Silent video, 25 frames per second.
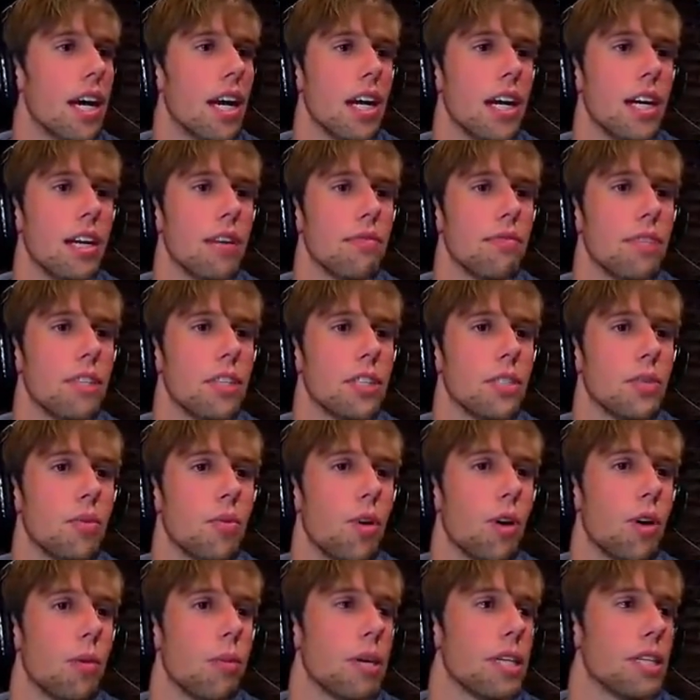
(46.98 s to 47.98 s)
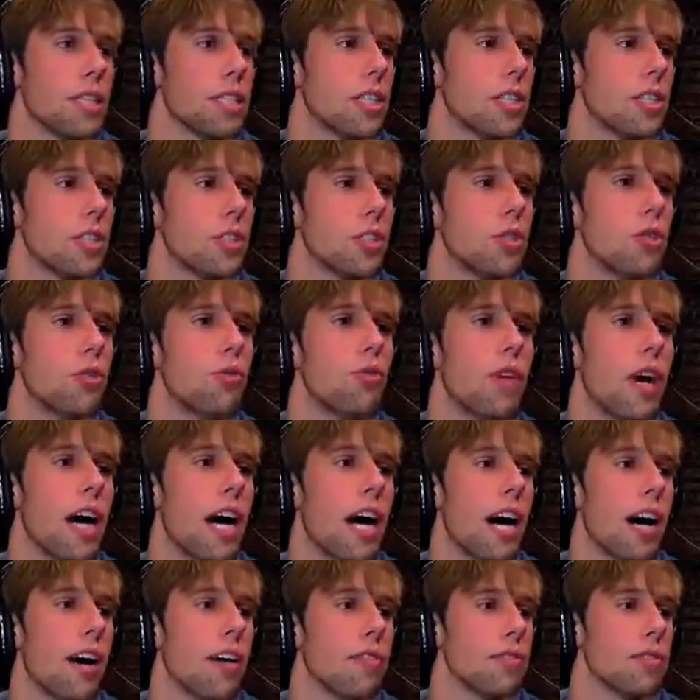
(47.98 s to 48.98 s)
And I gotta flush the water by turning two
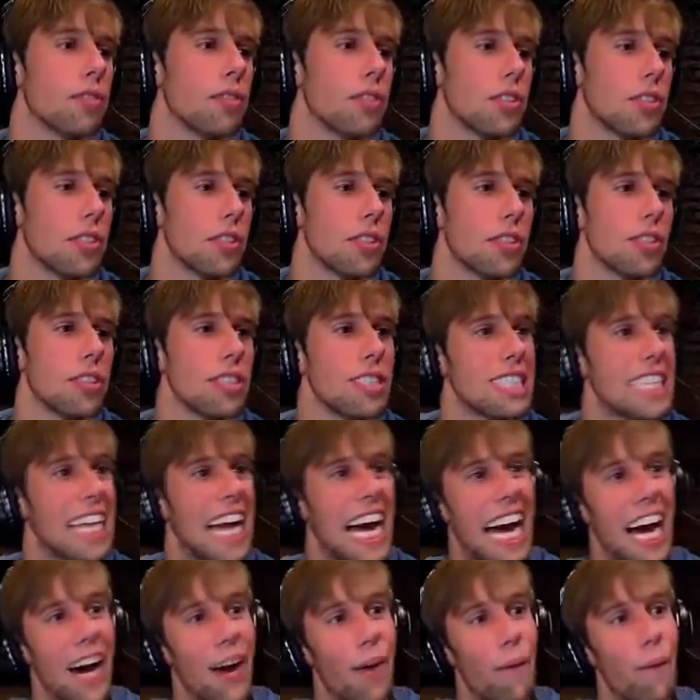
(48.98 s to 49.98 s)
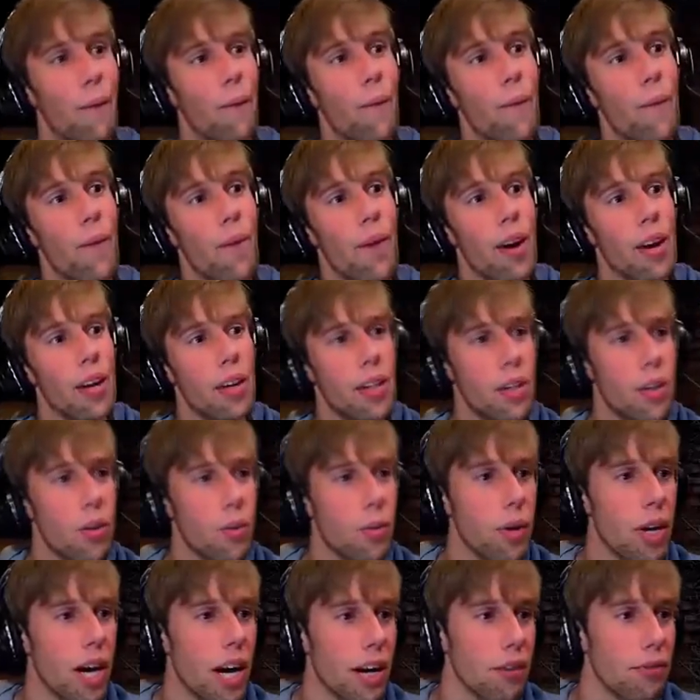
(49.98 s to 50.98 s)
valves. So,
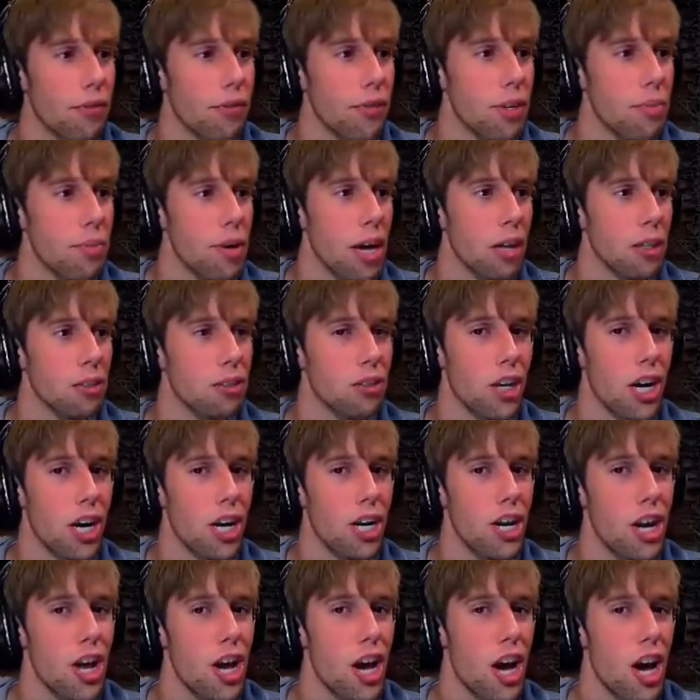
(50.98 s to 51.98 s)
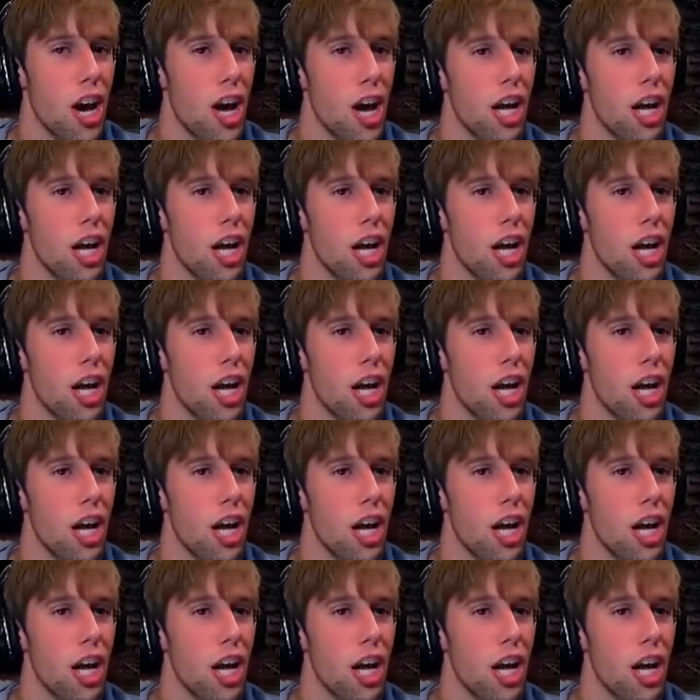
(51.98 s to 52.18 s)
got a female drain.